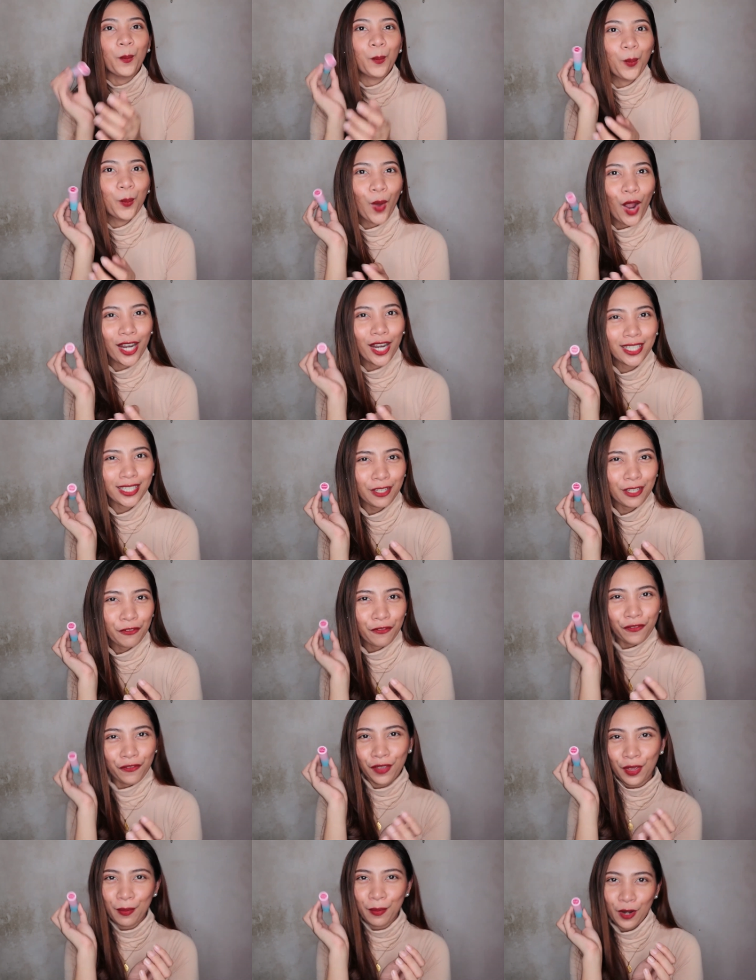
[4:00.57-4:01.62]
Party
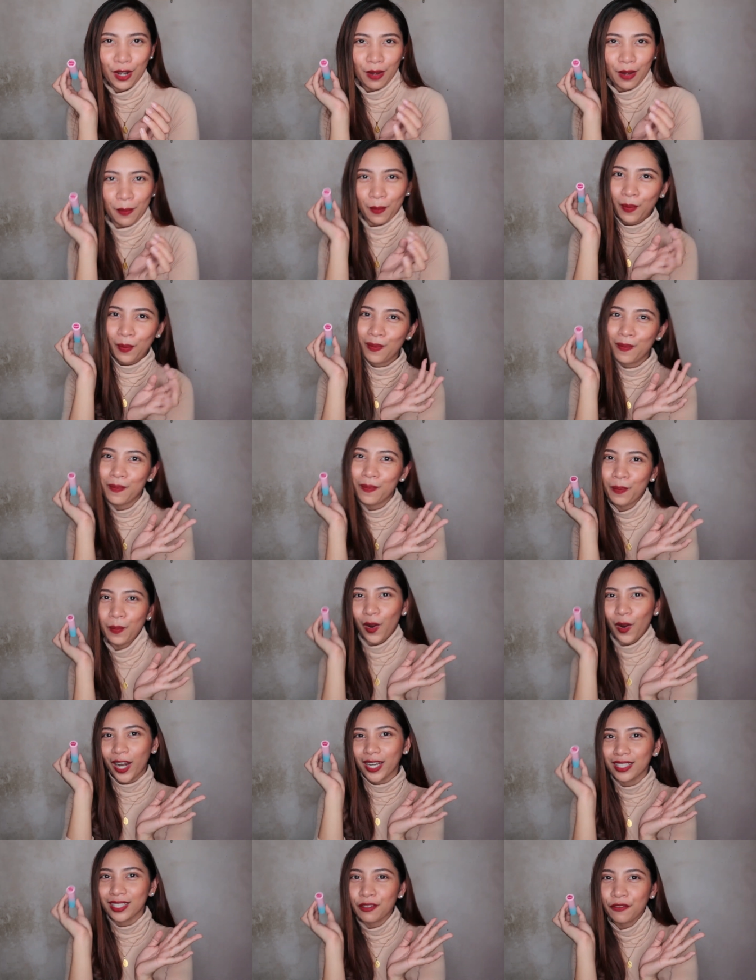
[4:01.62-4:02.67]
Fever.
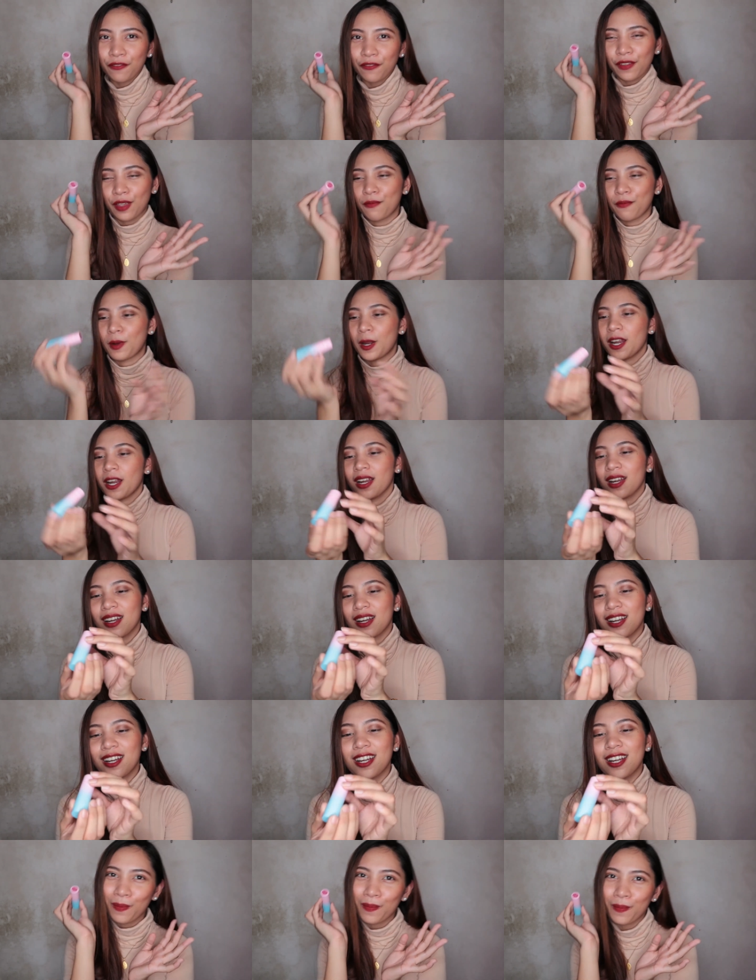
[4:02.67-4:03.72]
Party Fever.
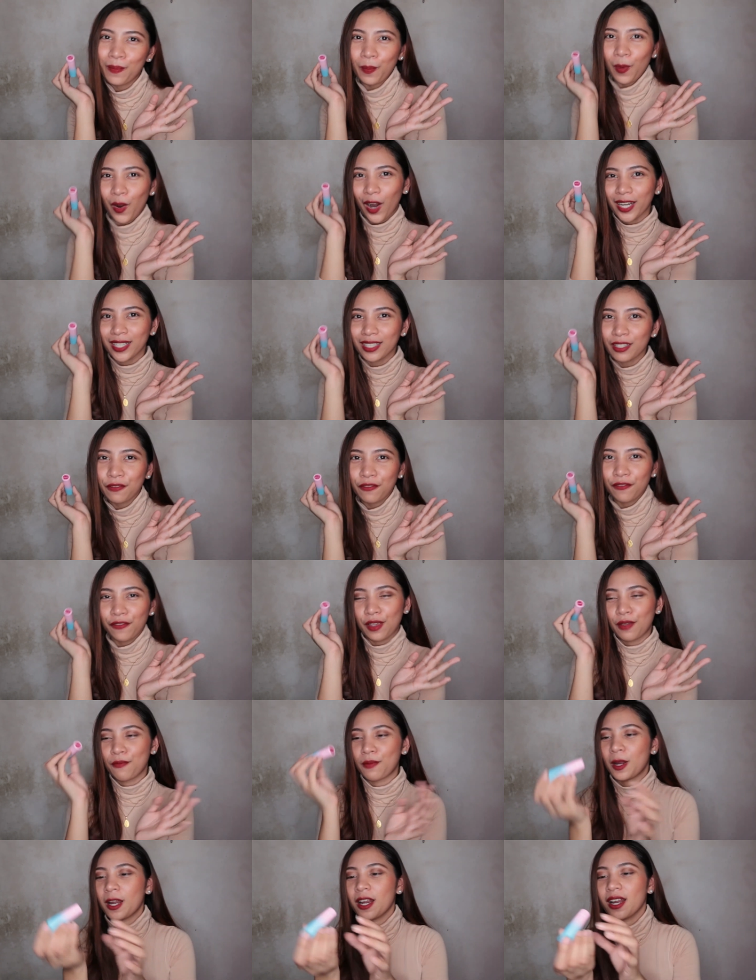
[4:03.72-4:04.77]
Party
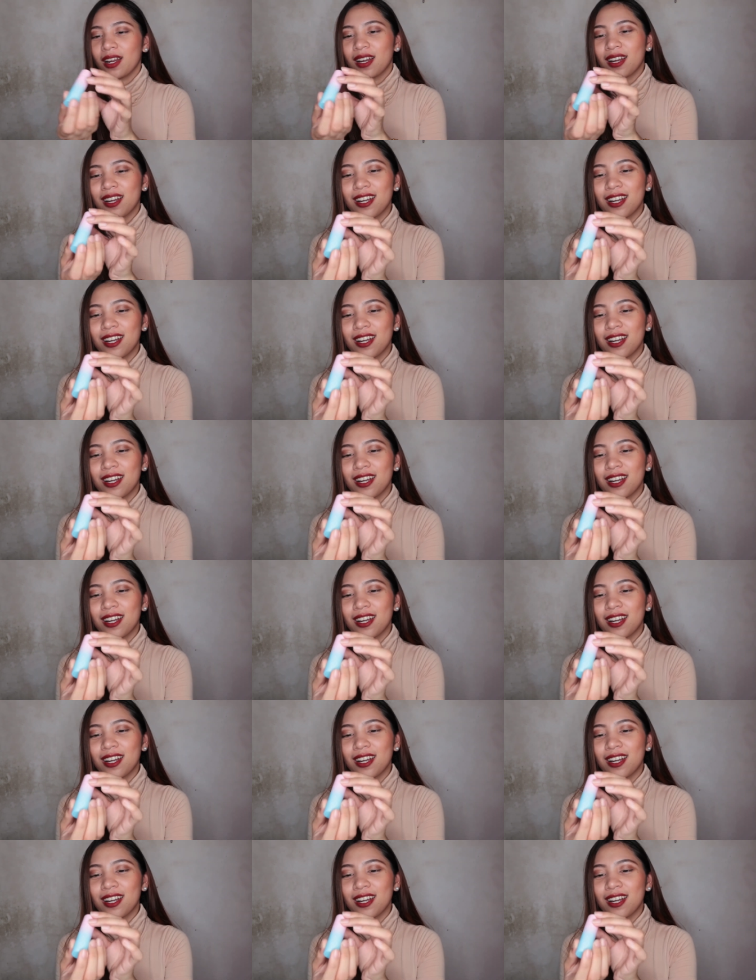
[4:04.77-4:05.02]
Fever.